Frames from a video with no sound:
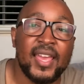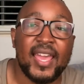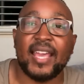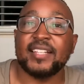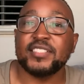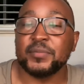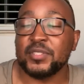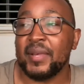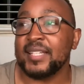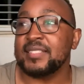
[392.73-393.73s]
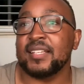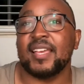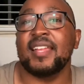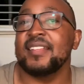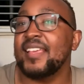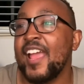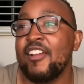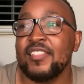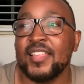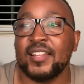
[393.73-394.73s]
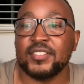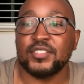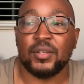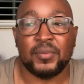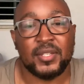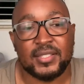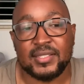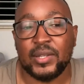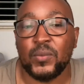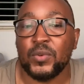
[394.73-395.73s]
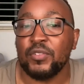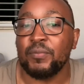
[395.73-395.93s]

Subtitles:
asymptomatic and carrying that into communities that would have